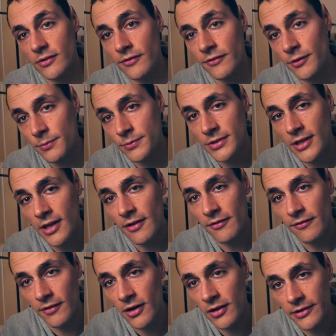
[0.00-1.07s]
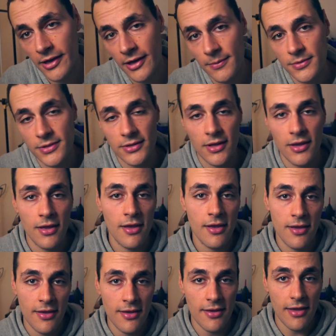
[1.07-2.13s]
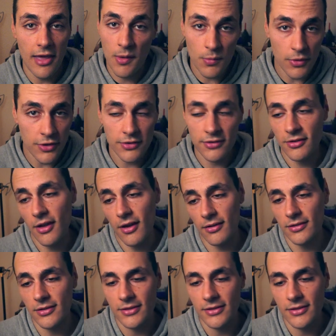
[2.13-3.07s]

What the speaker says: the film scan file names, and we're good to go.